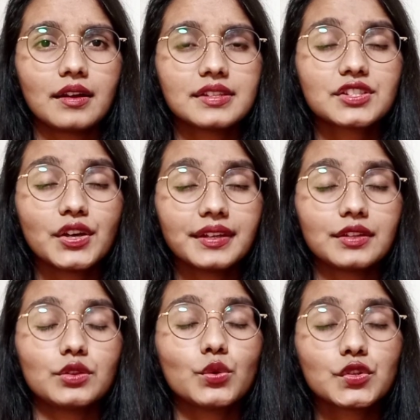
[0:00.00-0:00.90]
studying
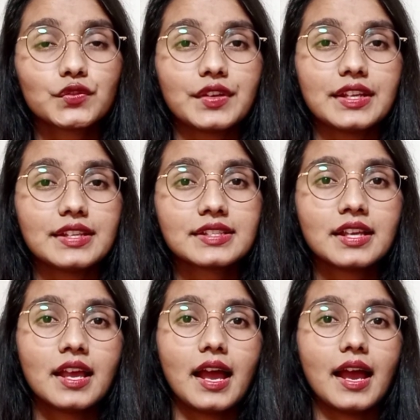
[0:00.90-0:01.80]
in those fields
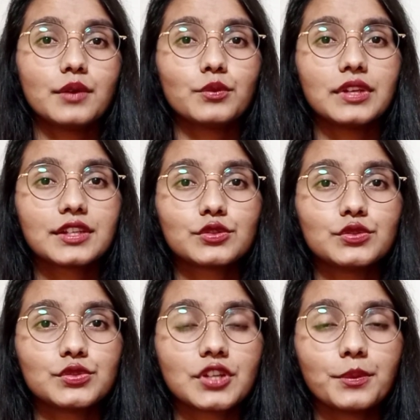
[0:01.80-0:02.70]
and willing to
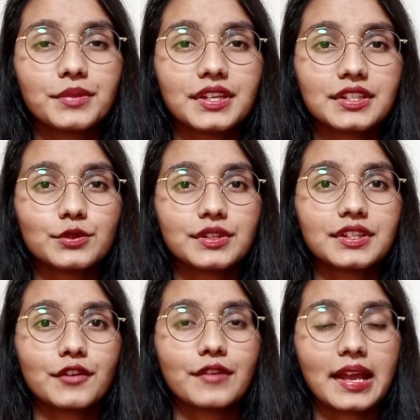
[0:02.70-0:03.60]
do something during
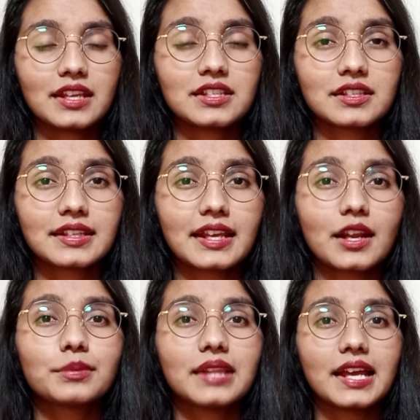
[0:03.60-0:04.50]
their vacation can
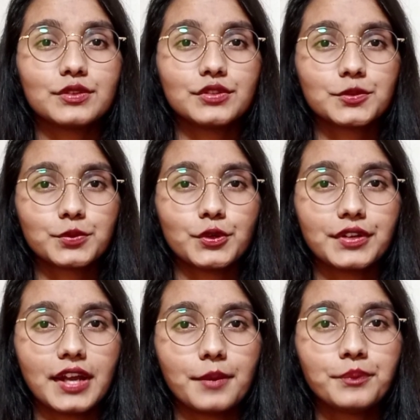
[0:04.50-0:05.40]
apply to this
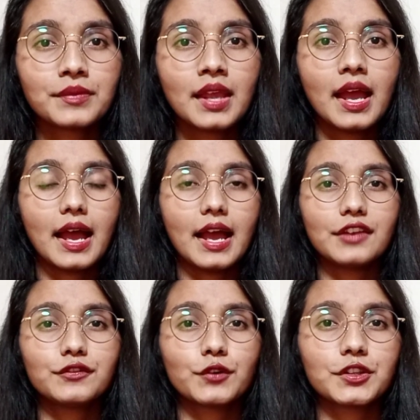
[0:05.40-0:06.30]
program.
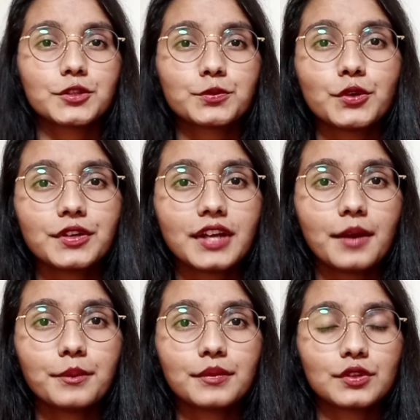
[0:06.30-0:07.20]
And for this
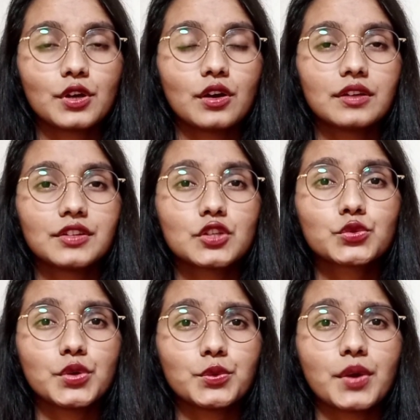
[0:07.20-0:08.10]
program, the
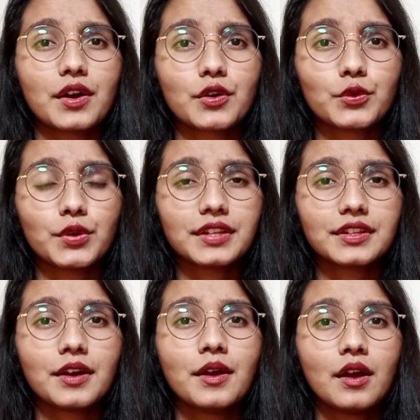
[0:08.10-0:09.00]
students who are
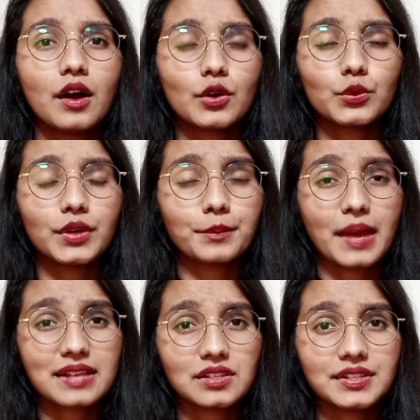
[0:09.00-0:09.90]
ongoing
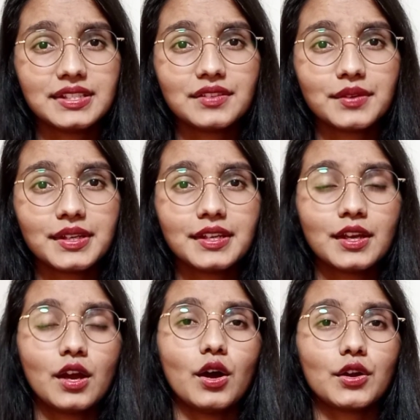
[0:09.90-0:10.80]
bachelor degree,
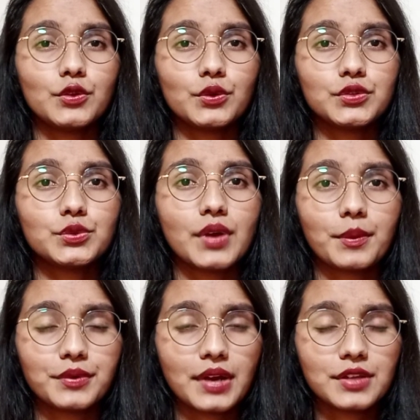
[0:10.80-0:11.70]
or those who
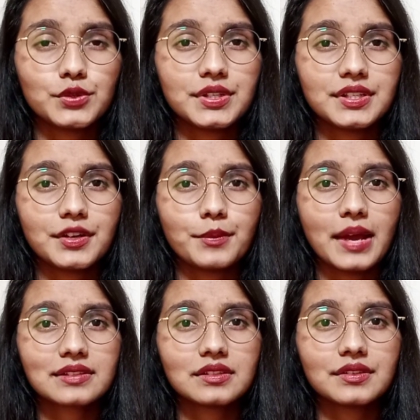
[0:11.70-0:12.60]
have graduated their
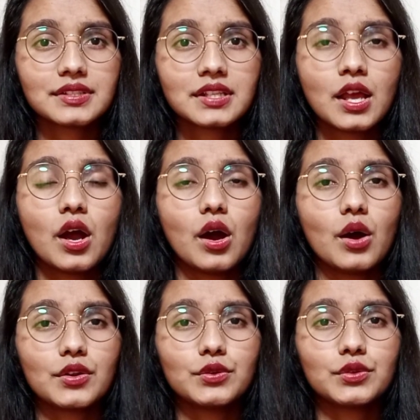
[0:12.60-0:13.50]
bachelor's,
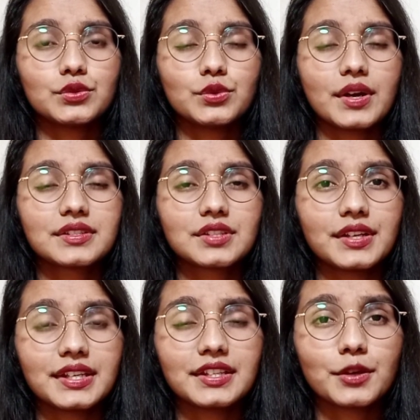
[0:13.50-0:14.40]
or those who are
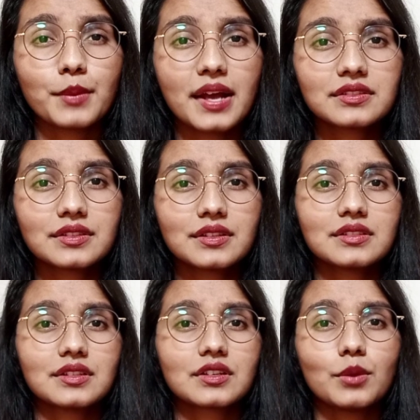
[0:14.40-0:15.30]
studying in their
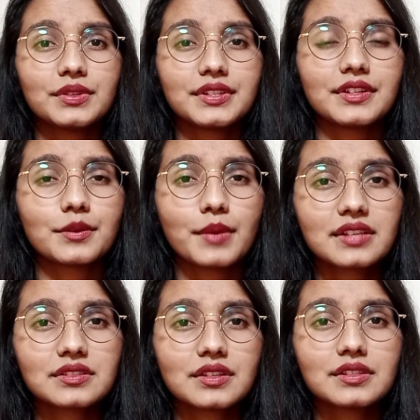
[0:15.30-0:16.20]
master's or completed their
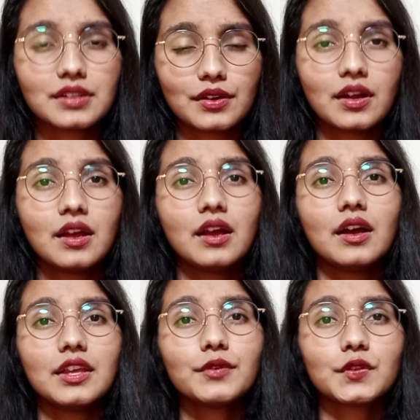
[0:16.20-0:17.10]
master's, or
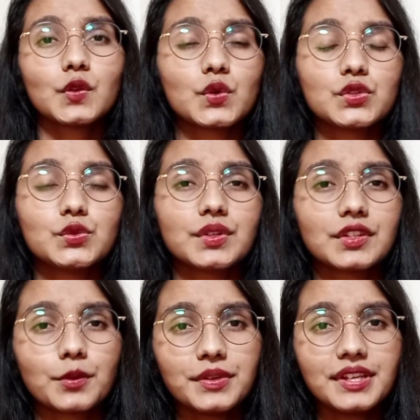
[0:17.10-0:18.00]
even those doing
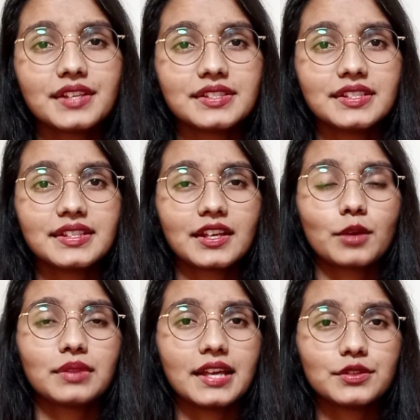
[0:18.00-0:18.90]
their PhD can
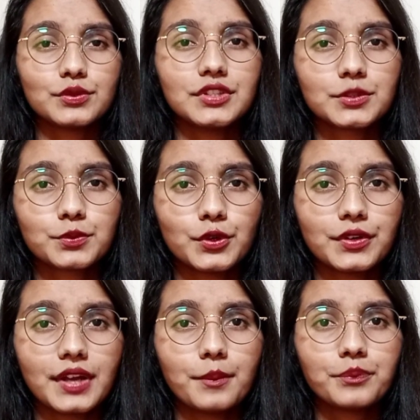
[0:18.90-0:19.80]
apply to this
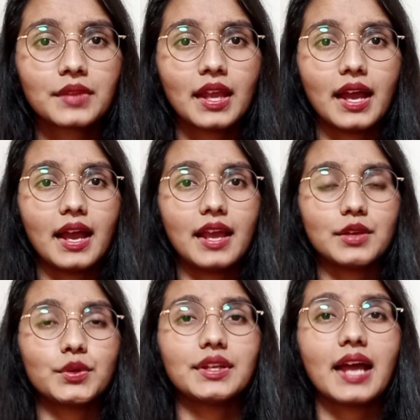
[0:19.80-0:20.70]
program.
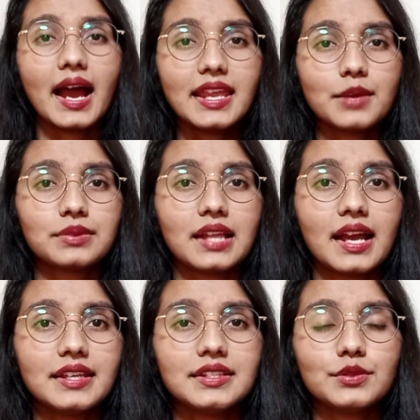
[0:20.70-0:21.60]
And when I
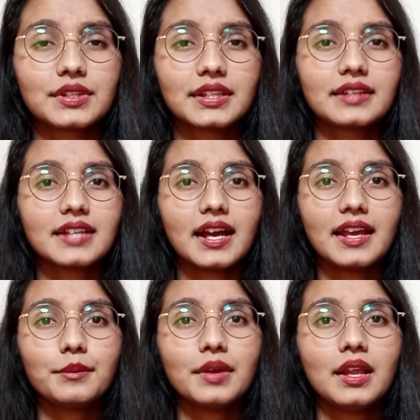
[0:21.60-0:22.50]
applied during that
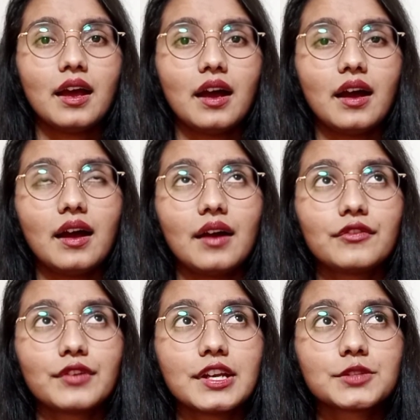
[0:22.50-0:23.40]
time,
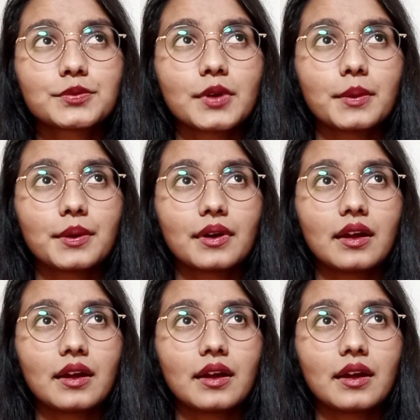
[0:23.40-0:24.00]
friends from